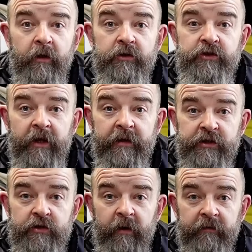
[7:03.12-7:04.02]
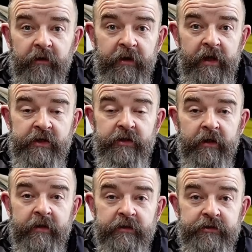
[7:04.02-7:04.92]
So yeah, this is where I've got the heater
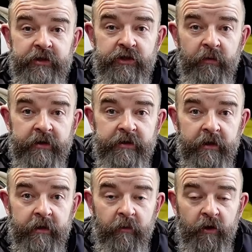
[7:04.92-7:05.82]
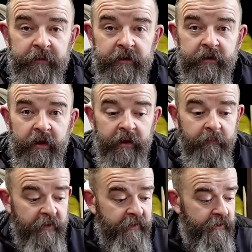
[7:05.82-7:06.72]
situated at the moment. I
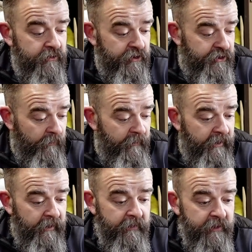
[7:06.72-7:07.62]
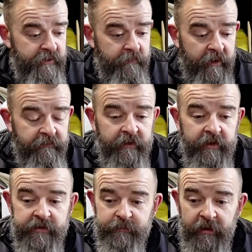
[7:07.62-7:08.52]
think it's going to stop here. This is a bit of a
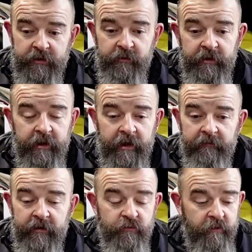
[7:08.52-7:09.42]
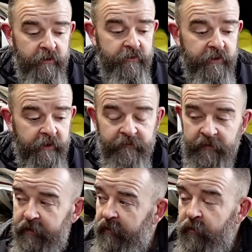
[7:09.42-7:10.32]
dead space within the garage. What used to live
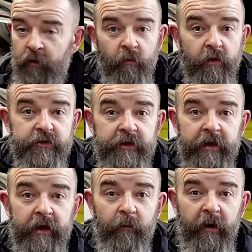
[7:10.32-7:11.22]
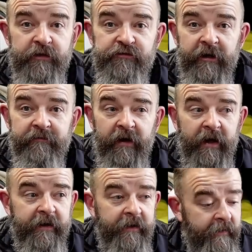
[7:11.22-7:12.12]
here was the wet and dry
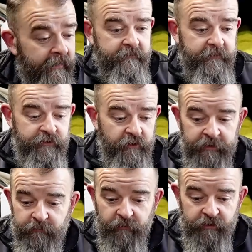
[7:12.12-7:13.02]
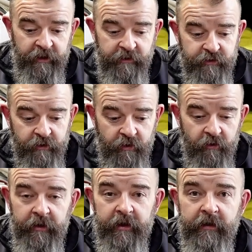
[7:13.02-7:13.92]
vac. There's nothing much else can
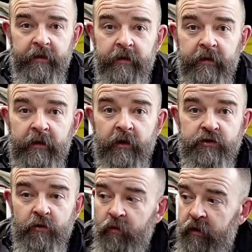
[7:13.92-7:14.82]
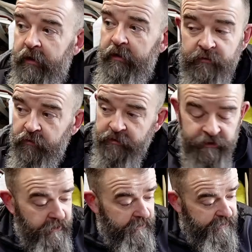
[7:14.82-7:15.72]
go here. So what I've done, as
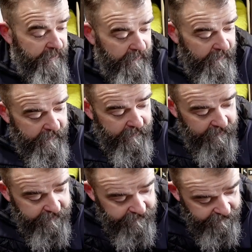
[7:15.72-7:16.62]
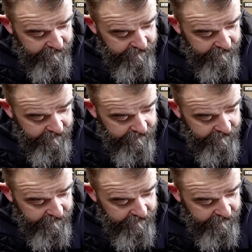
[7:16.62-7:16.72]
you can see, is